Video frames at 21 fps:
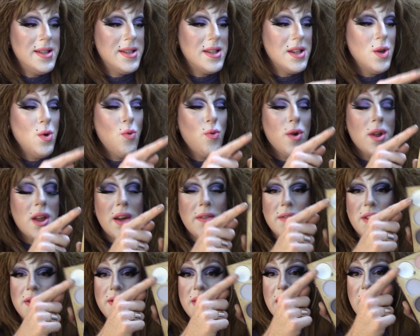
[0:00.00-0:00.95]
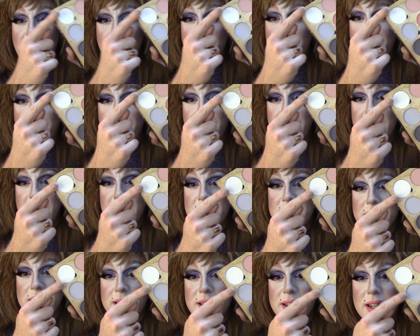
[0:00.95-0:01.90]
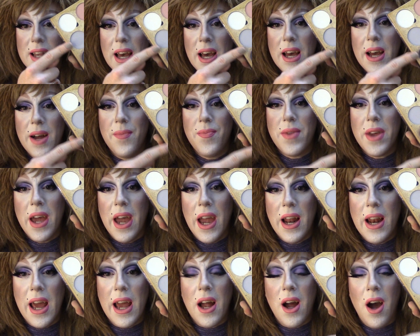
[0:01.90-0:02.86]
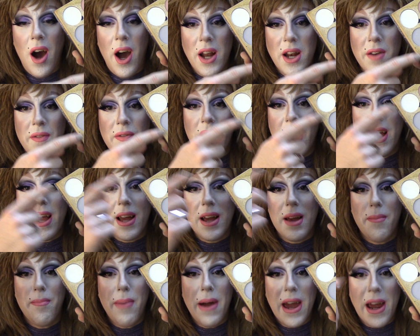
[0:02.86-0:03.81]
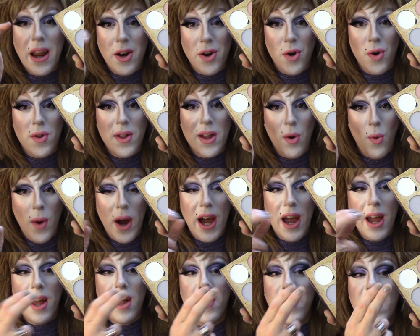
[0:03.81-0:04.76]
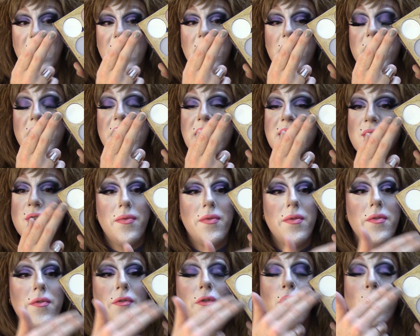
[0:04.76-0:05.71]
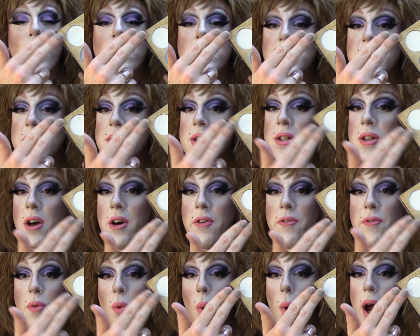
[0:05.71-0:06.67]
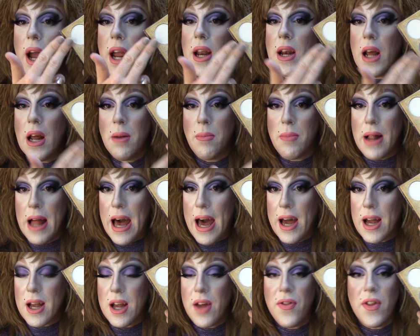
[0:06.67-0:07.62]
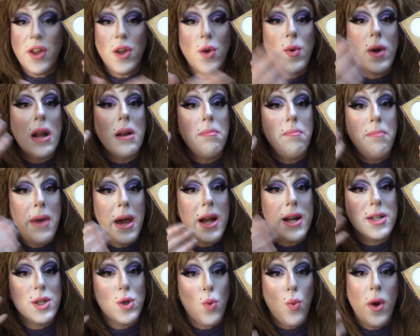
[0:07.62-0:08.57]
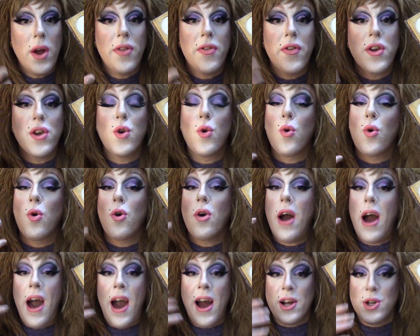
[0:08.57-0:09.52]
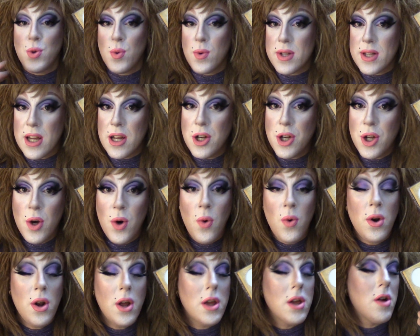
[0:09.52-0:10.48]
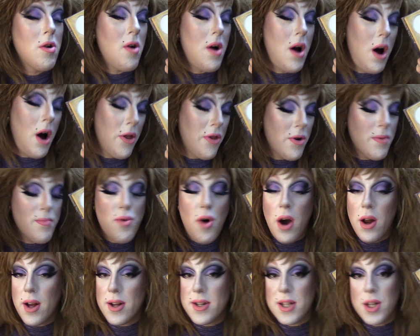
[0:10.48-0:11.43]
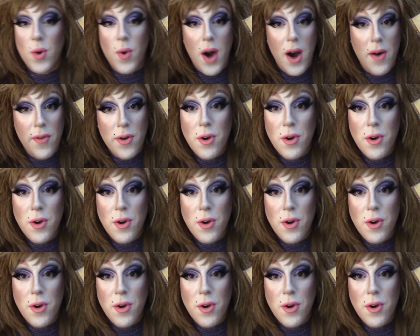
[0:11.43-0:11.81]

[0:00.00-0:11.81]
you really have to think of this in a kind of like painterly way. Like these are just versions of white and black that you can mix with your actual skin tone, your other products that you have on your